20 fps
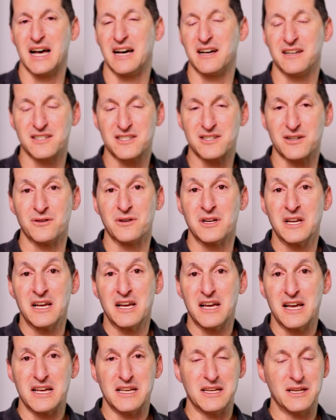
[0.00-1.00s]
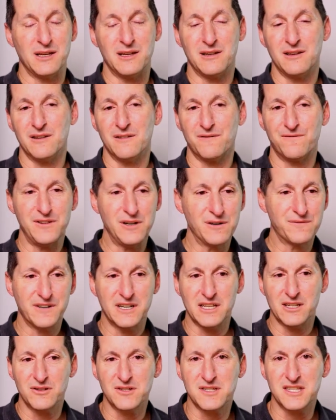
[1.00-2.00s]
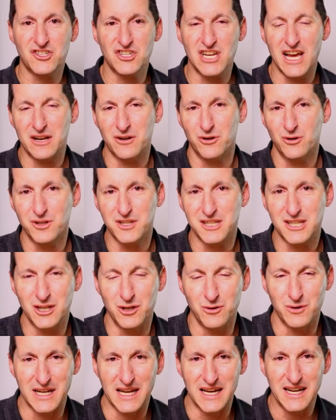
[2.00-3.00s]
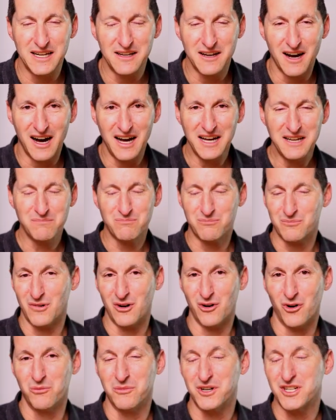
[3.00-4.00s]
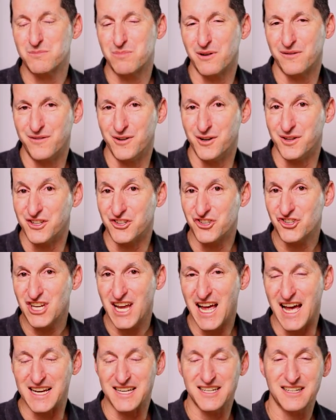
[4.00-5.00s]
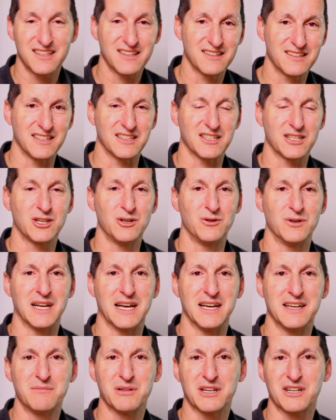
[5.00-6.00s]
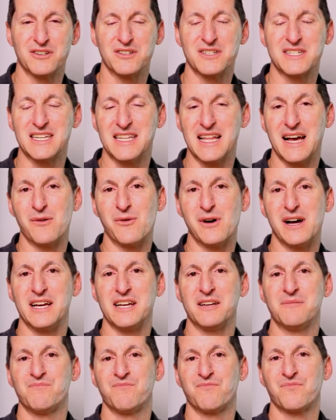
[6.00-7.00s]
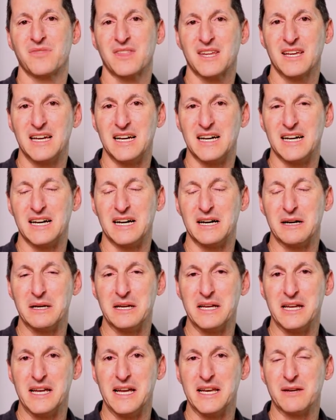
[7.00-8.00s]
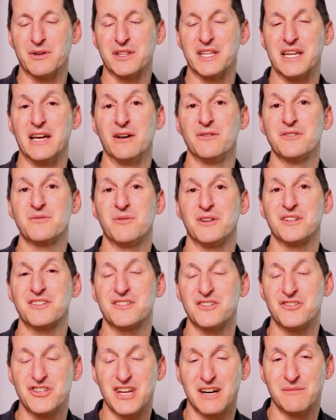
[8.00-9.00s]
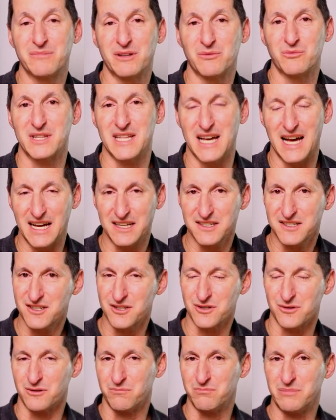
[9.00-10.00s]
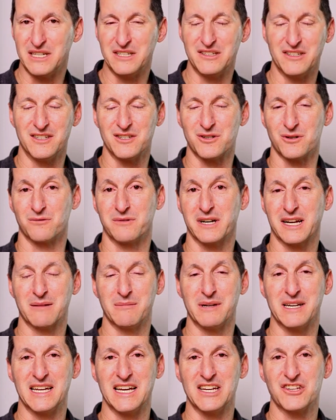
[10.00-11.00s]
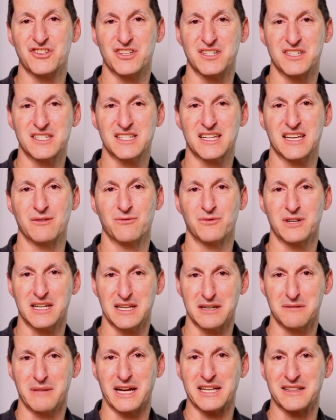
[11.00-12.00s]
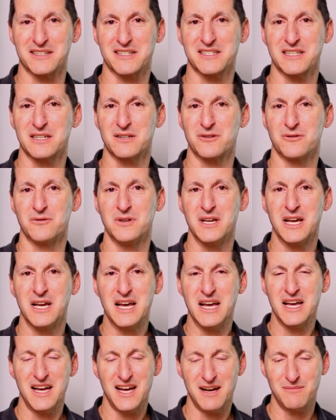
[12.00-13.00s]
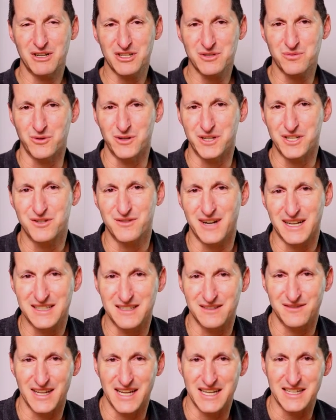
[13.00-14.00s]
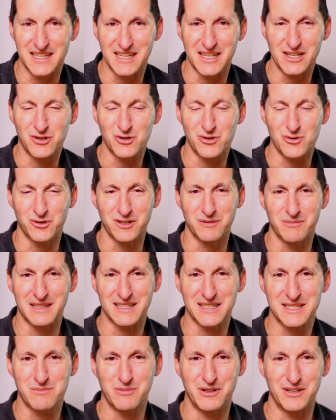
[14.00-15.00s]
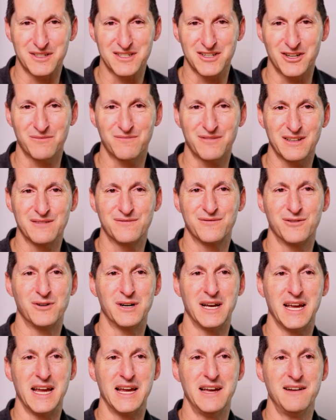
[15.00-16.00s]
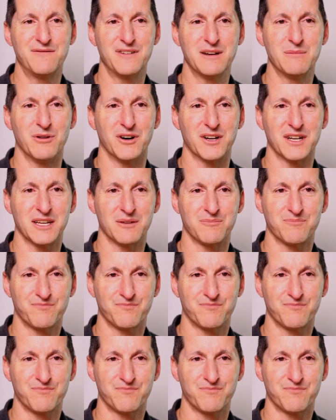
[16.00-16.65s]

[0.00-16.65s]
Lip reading: So feel free to use the chat or the Q&A. I almost prefer the chat than the Q&A because in that way, anyone else wants to jump in with answers or opinions or recommendations, we can make this into a much more interactive and enjoyable experience, hopefully for everybody.